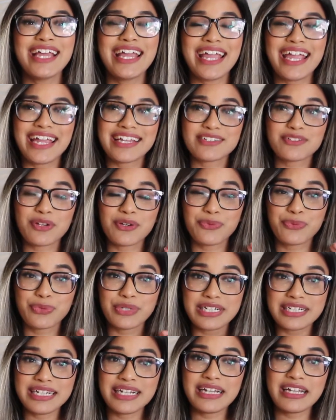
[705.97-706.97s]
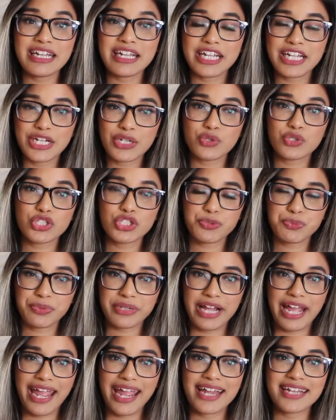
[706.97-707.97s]
It's a really huge
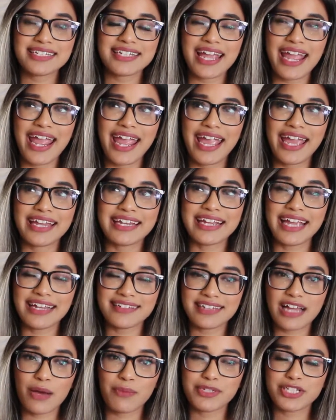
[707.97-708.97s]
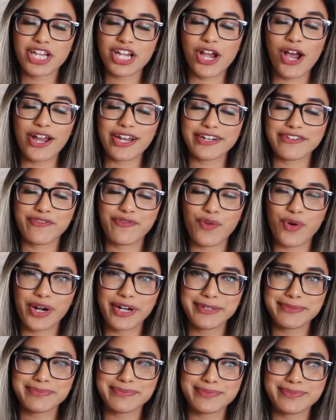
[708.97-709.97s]
plant, and guess how much I got it
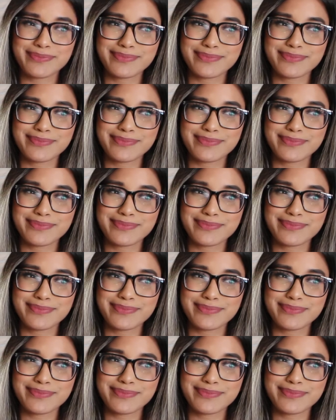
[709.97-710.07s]
for?